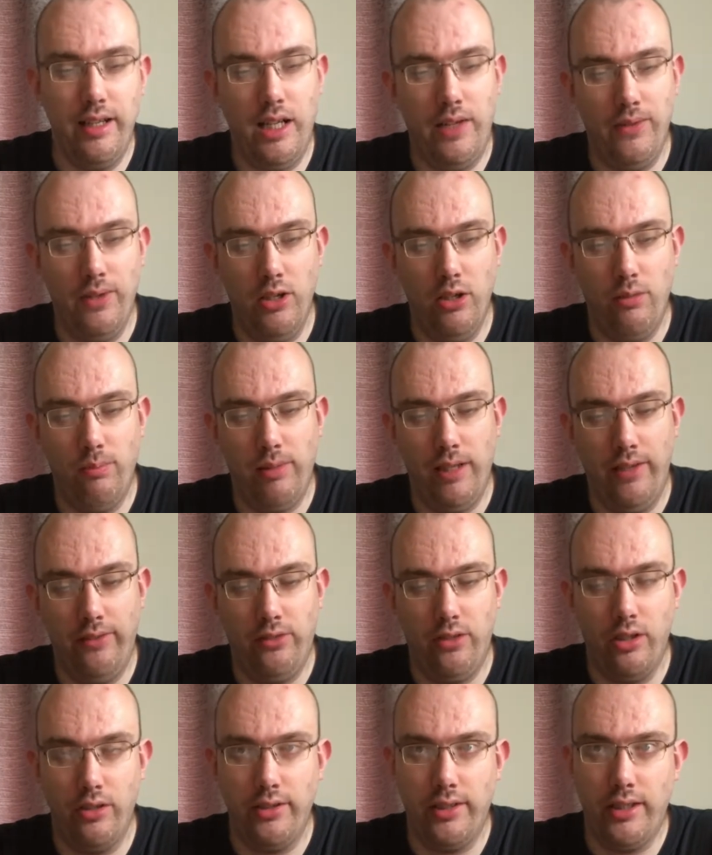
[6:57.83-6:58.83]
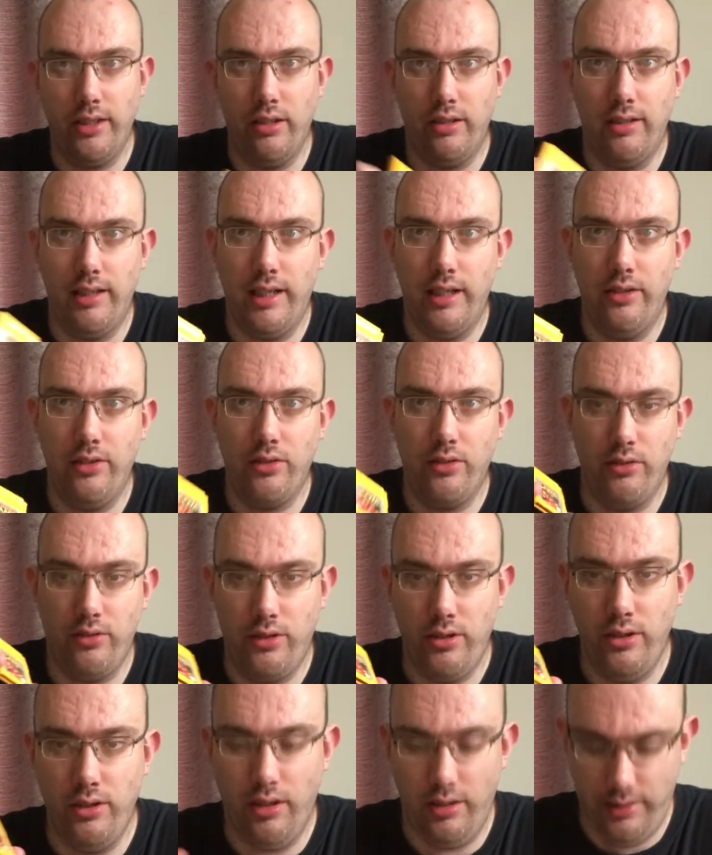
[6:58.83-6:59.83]
I have a little play of Donkey Kong Land, so I
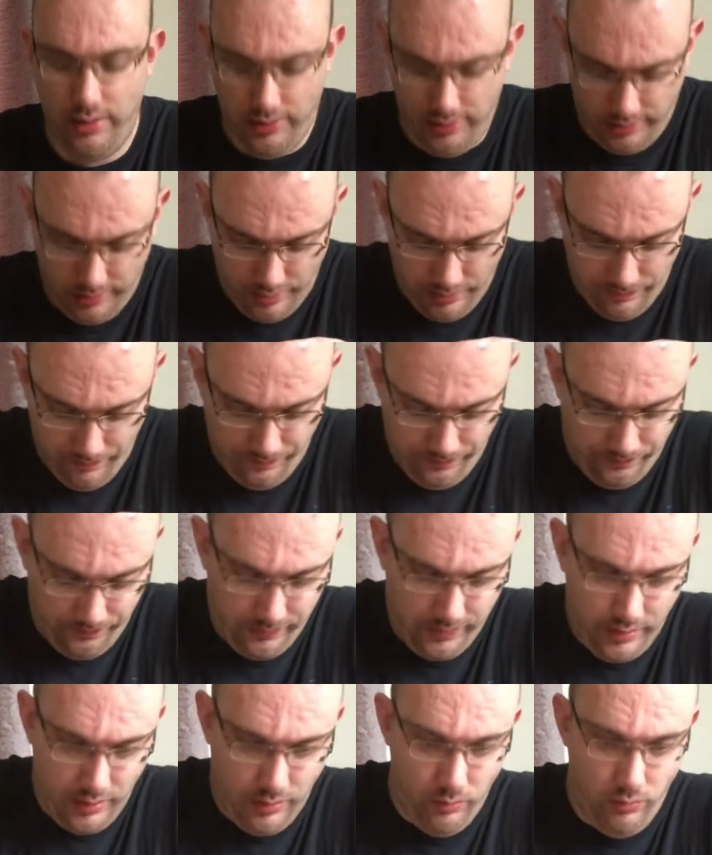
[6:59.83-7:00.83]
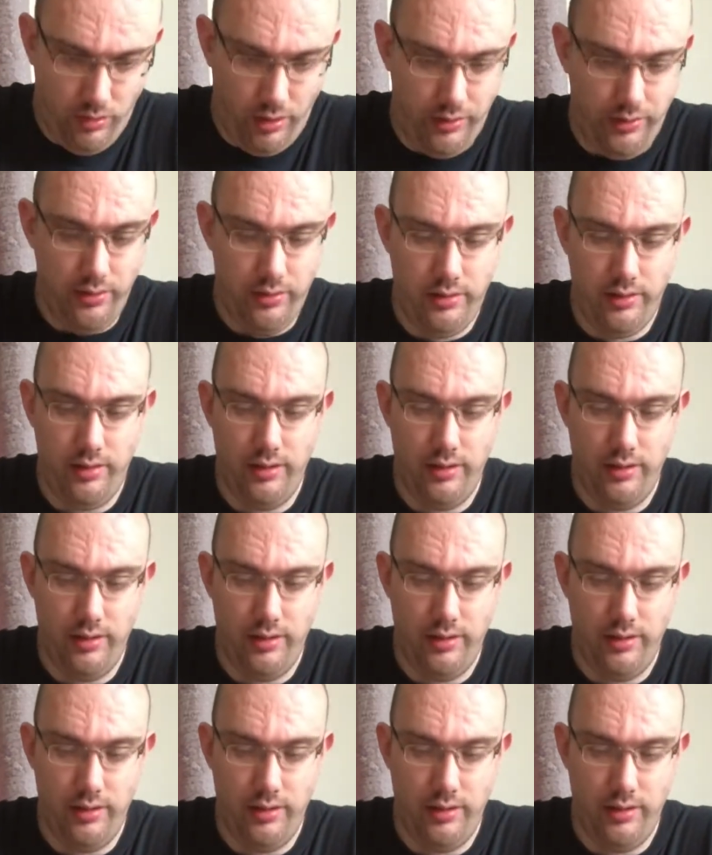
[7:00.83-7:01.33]
do like this game. One